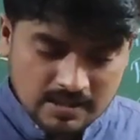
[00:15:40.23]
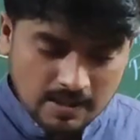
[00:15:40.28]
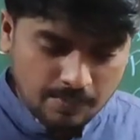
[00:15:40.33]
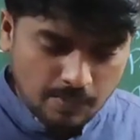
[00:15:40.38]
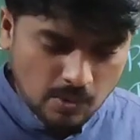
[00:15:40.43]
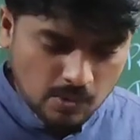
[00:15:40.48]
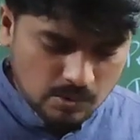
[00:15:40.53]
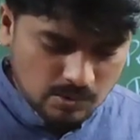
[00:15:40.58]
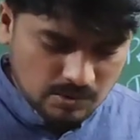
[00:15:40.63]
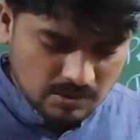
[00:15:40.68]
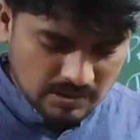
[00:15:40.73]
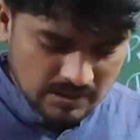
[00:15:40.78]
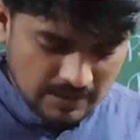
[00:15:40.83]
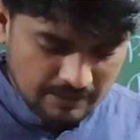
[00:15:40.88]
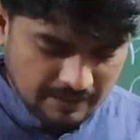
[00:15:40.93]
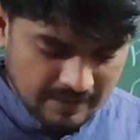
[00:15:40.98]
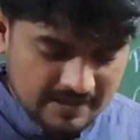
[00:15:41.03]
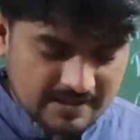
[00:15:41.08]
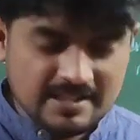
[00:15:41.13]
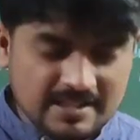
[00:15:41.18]
Suppose
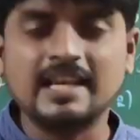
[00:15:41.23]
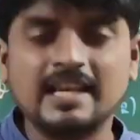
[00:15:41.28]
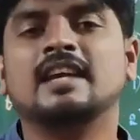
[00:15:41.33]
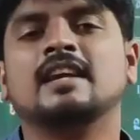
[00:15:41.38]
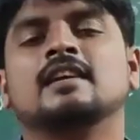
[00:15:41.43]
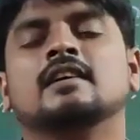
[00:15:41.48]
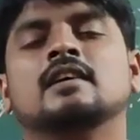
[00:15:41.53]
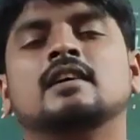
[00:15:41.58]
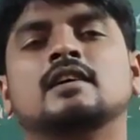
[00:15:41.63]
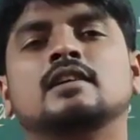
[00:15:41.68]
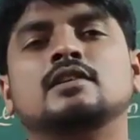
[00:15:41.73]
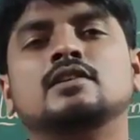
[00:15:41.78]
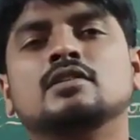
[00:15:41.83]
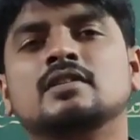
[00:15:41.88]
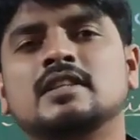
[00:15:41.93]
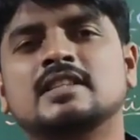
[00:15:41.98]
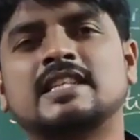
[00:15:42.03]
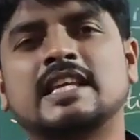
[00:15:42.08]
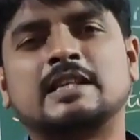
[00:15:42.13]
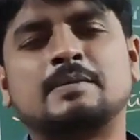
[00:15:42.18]
if I say
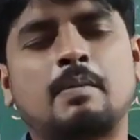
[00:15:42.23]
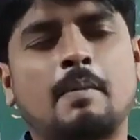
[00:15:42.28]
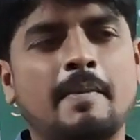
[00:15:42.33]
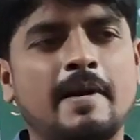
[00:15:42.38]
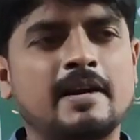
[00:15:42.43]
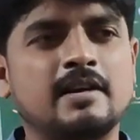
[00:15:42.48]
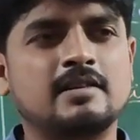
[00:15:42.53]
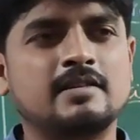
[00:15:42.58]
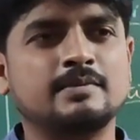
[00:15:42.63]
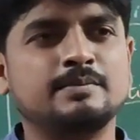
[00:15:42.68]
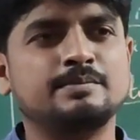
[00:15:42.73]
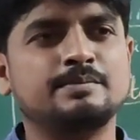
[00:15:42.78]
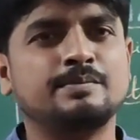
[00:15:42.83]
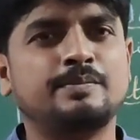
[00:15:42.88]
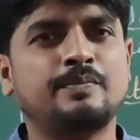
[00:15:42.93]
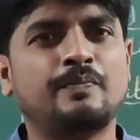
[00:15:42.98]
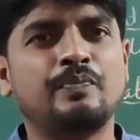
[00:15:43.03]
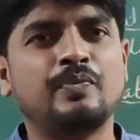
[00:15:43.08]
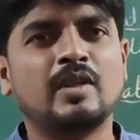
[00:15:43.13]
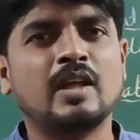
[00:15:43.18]
do this experiment,
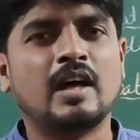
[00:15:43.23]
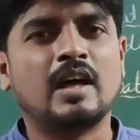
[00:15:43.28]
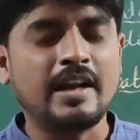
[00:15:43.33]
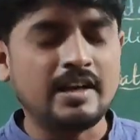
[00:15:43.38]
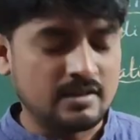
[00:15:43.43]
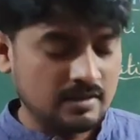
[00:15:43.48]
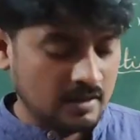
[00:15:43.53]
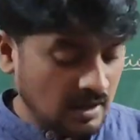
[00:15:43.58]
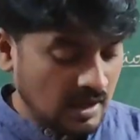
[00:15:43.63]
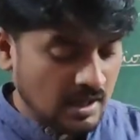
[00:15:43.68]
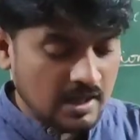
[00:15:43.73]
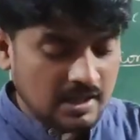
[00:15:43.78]
right?